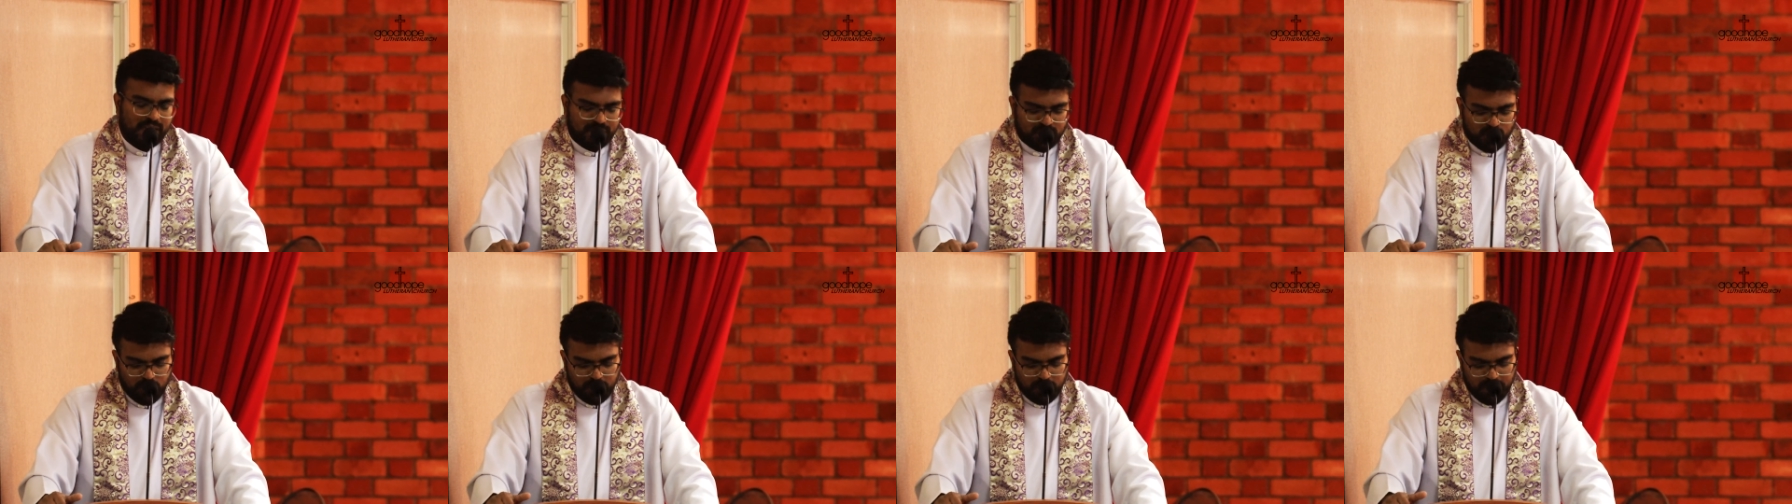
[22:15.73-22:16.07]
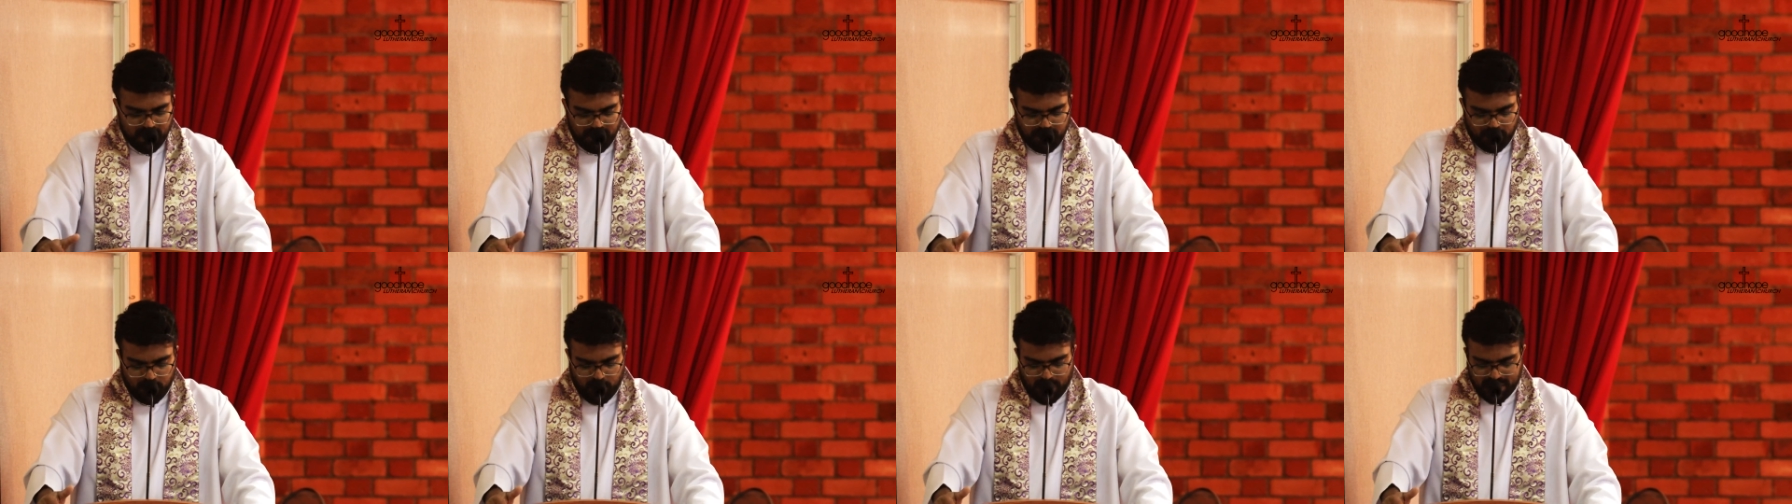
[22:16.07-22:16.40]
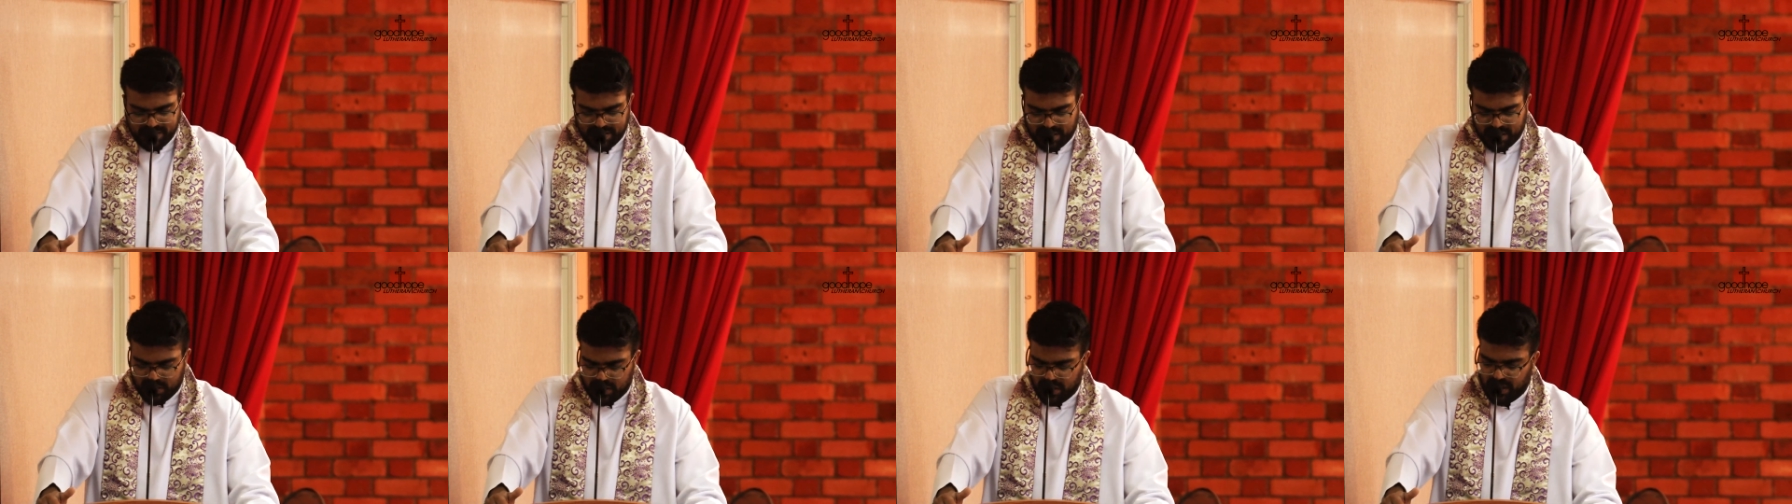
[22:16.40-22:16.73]
So, beloved
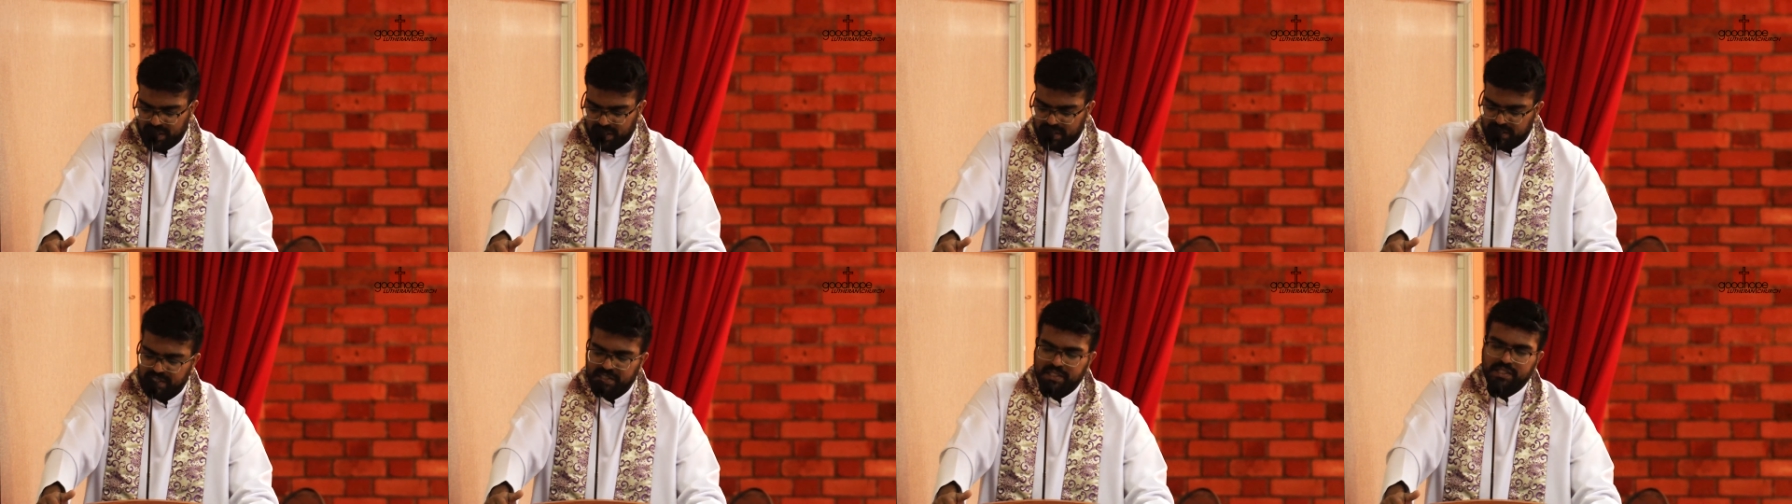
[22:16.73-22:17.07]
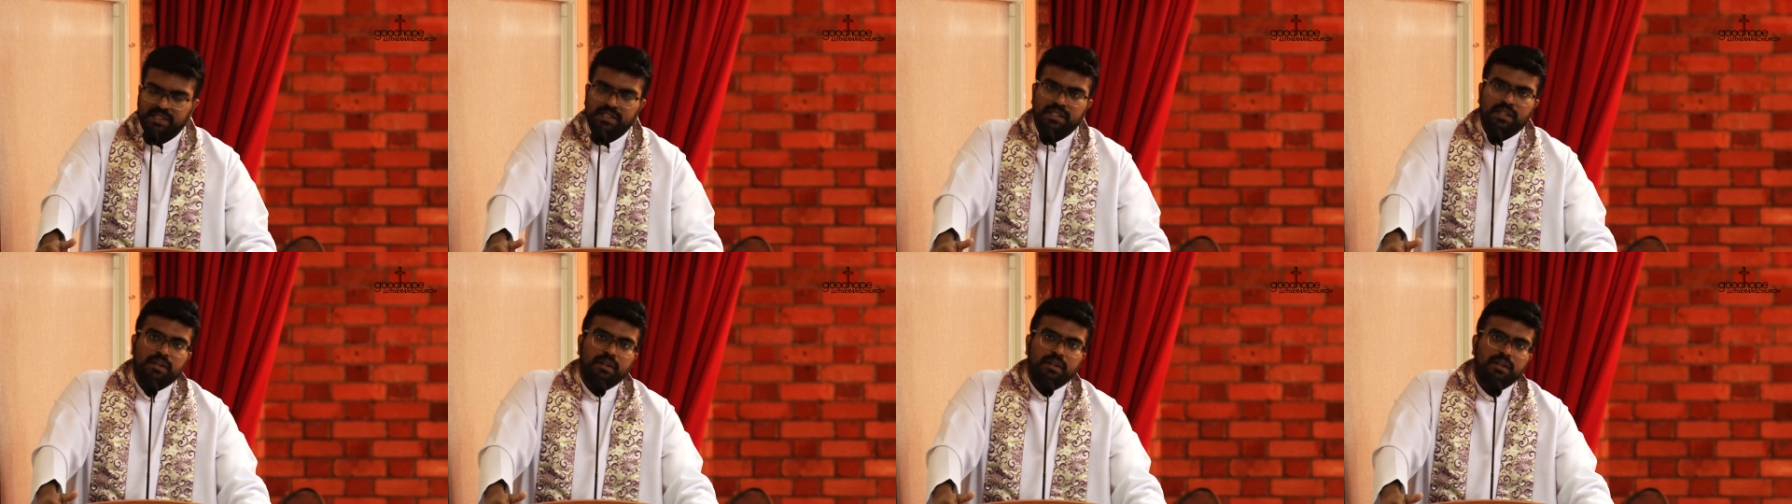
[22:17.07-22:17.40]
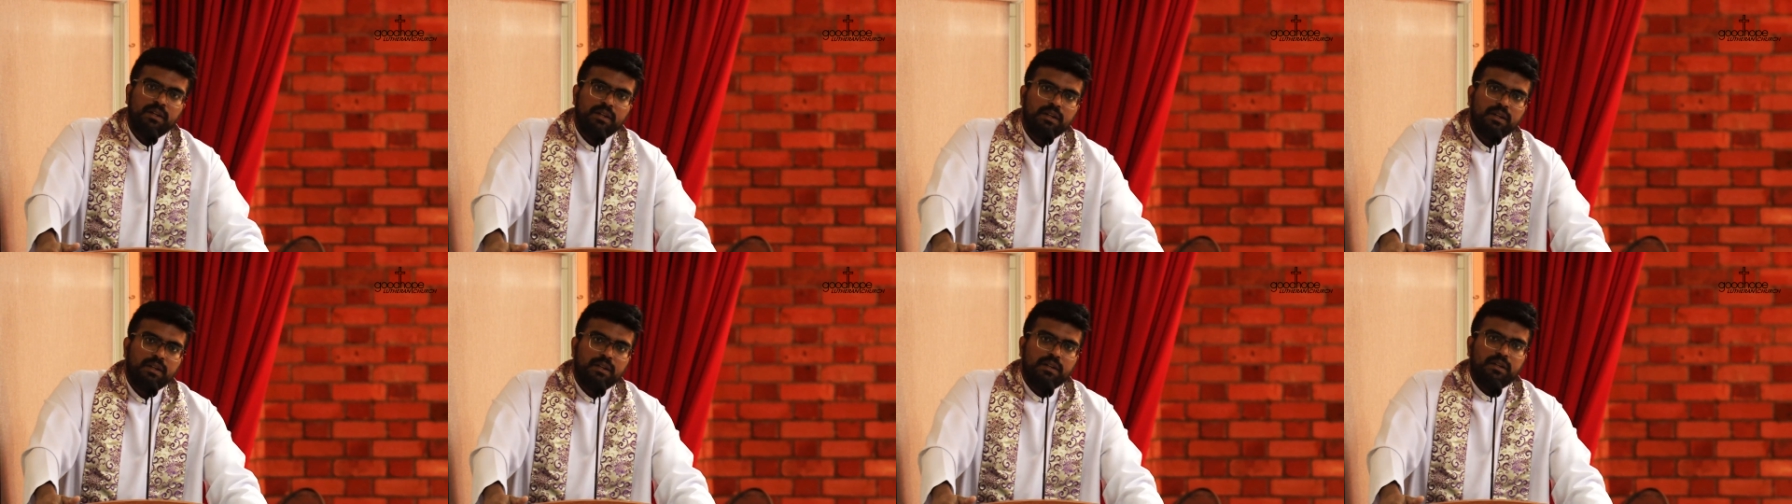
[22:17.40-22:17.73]
ones in Christ,
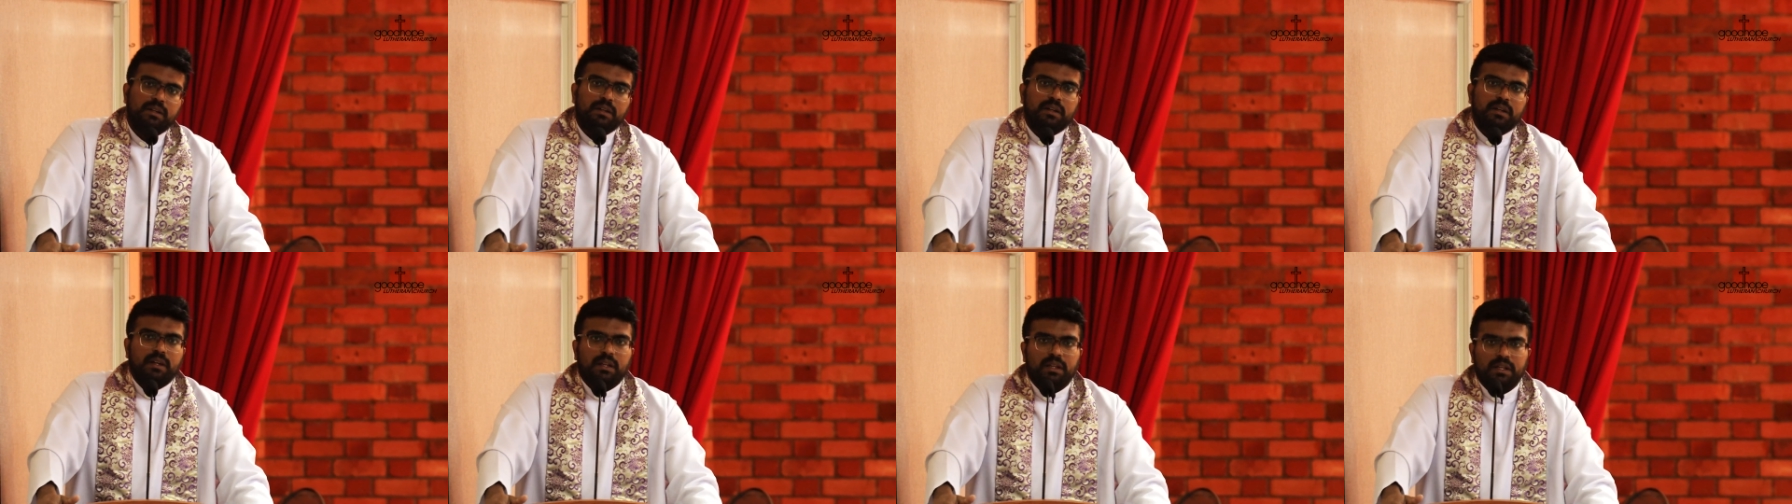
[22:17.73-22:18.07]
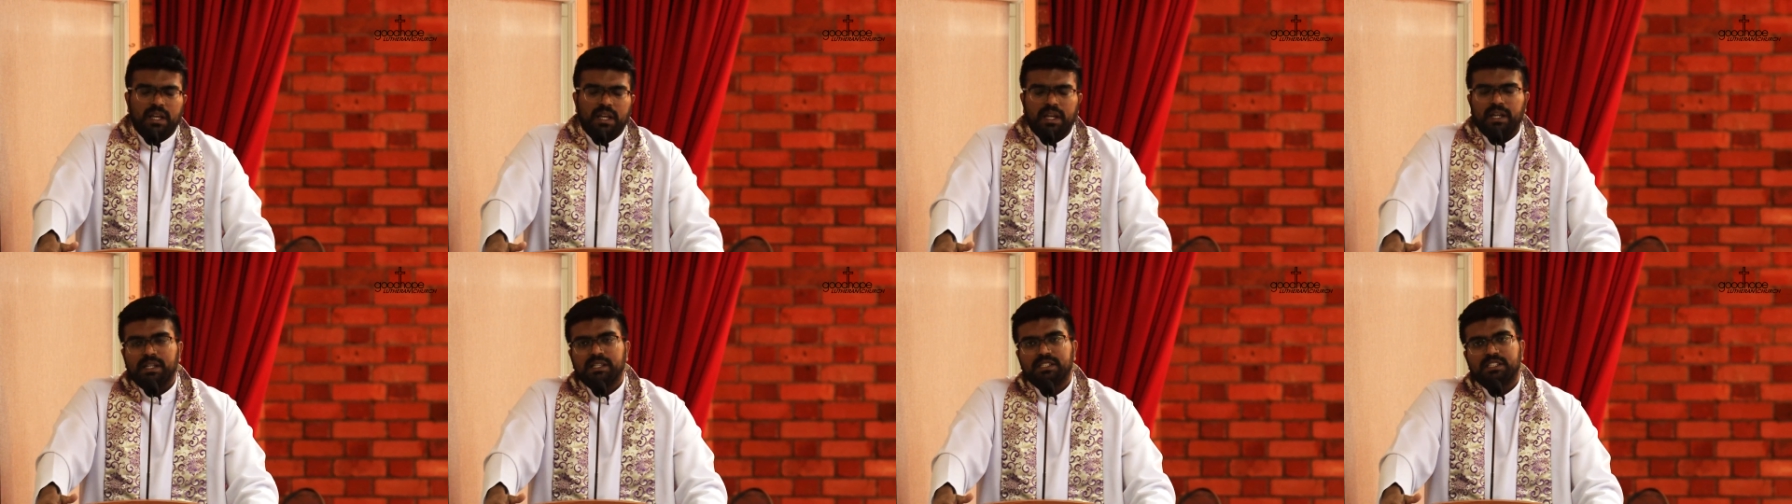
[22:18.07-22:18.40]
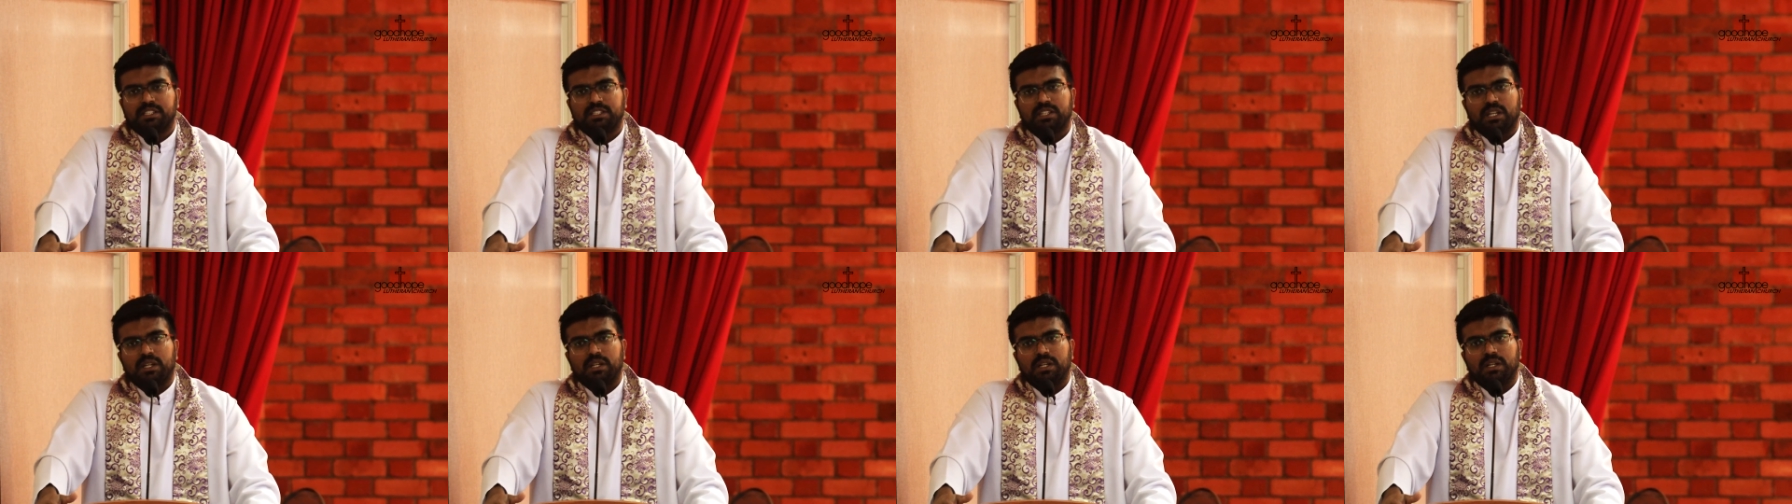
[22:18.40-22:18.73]
let
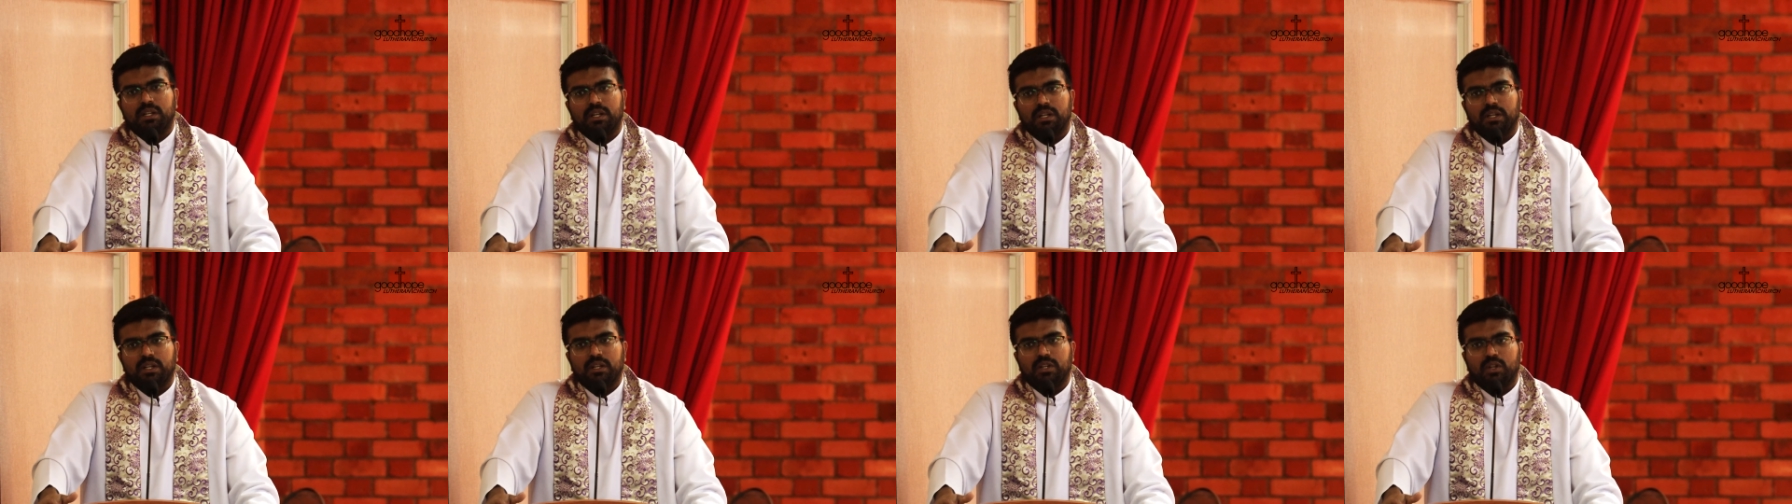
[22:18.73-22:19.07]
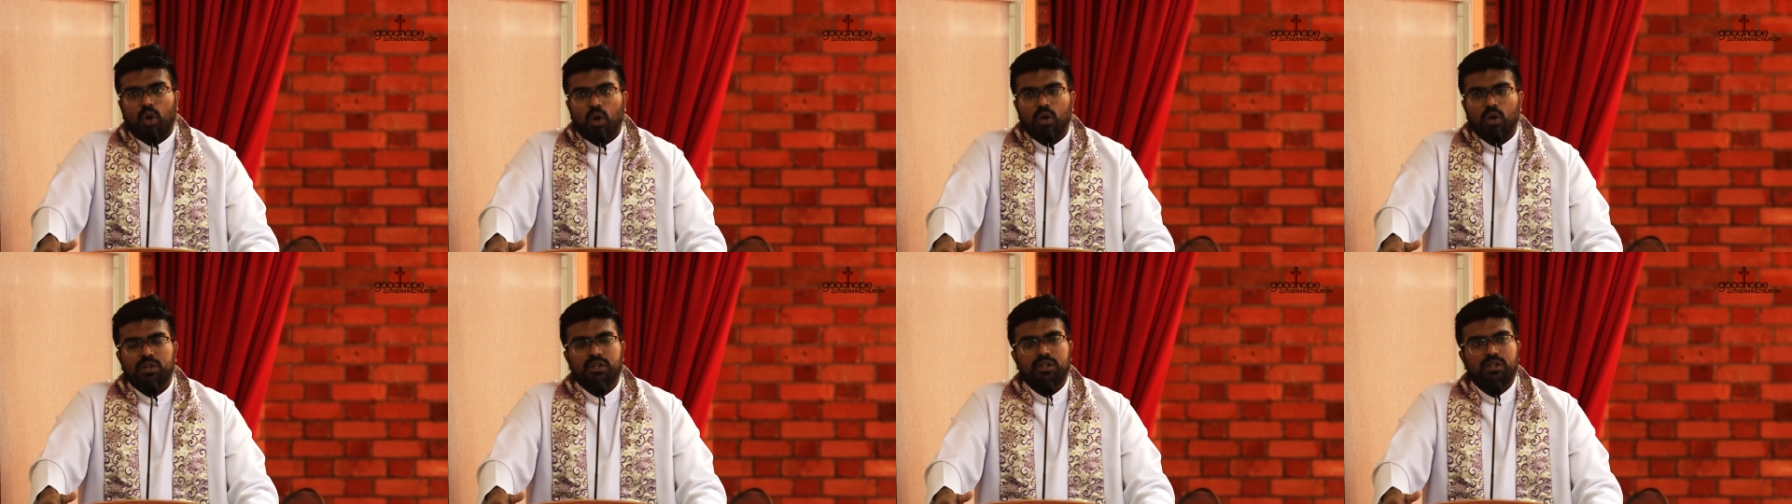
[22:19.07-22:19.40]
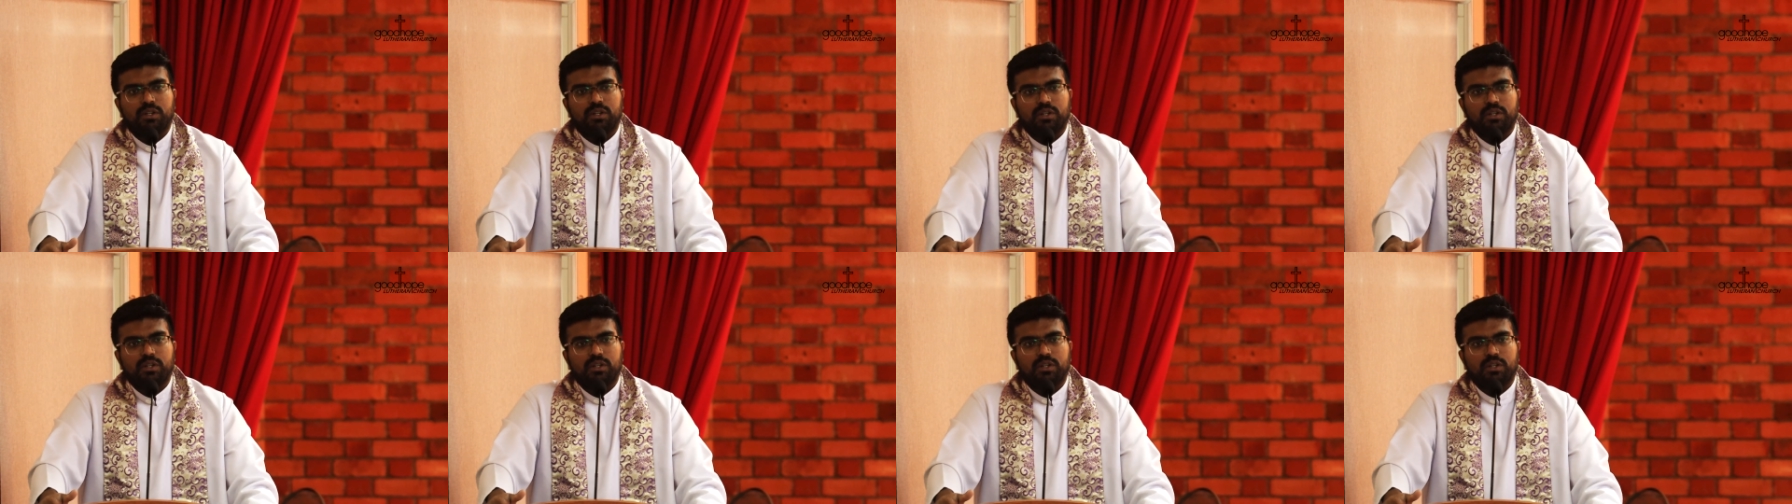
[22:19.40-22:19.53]
us not